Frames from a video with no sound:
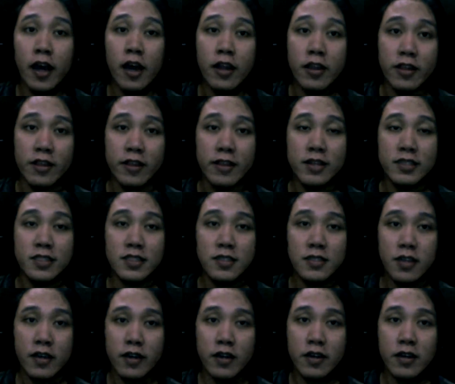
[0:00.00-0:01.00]
and
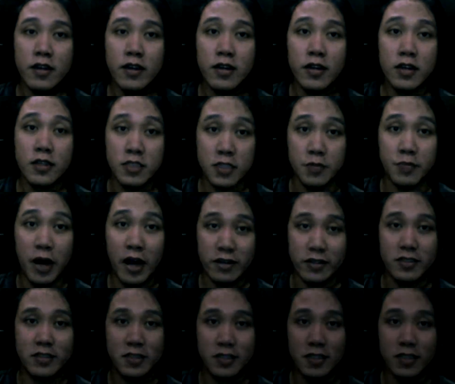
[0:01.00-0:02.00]
this is the
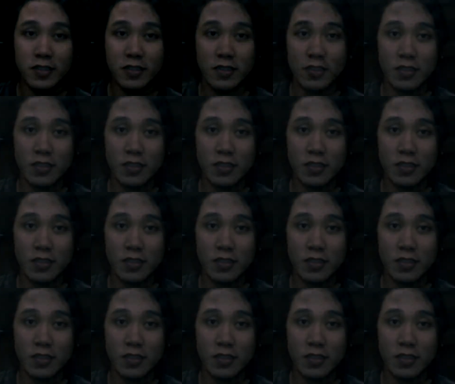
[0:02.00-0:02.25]
pilot seat.